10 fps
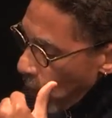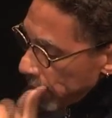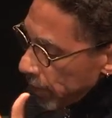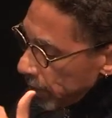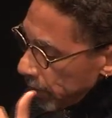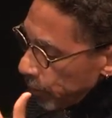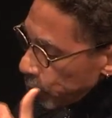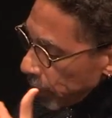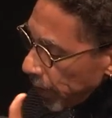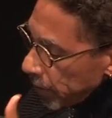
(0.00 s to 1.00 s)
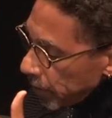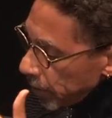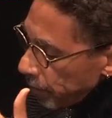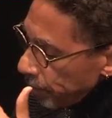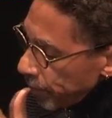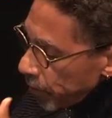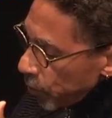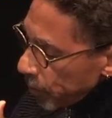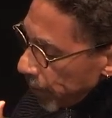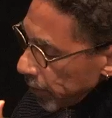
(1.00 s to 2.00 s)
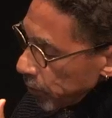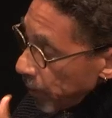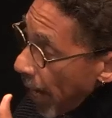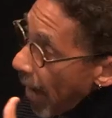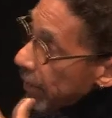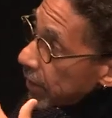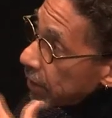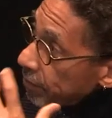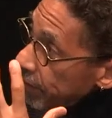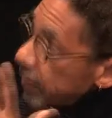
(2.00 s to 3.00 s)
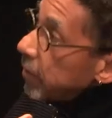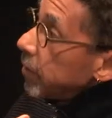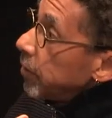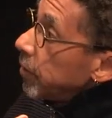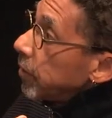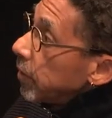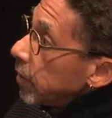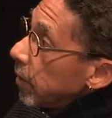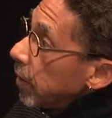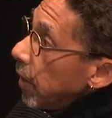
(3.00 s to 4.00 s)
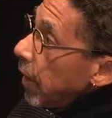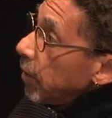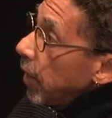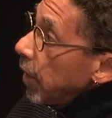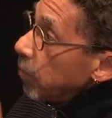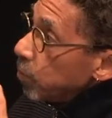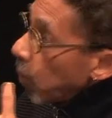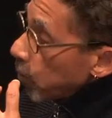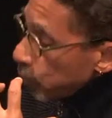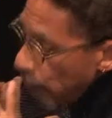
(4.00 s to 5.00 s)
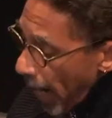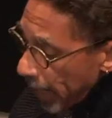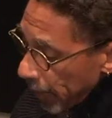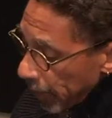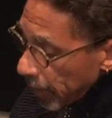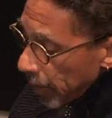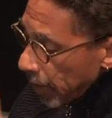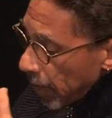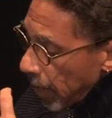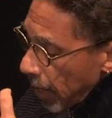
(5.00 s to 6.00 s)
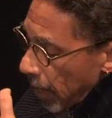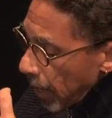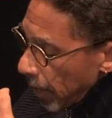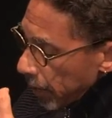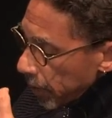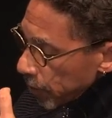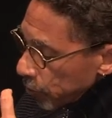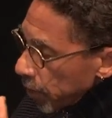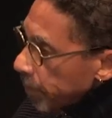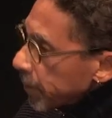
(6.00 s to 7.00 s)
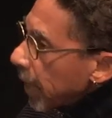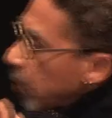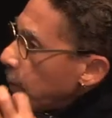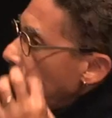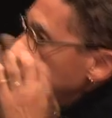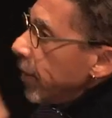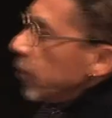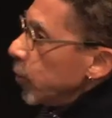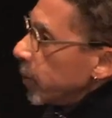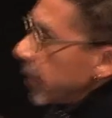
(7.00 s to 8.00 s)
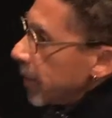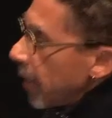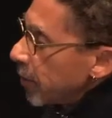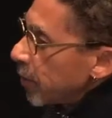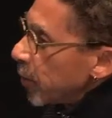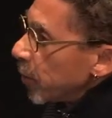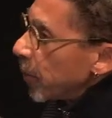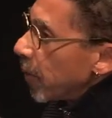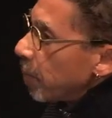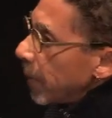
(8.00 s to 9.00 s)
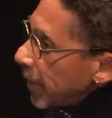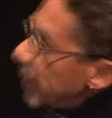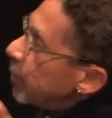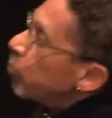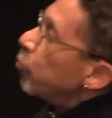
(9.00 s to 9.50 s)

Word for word: what did she bring to the film that you hadn't envisaged in, in both writing uh, the script? Because I know everything you do is intentional, but then she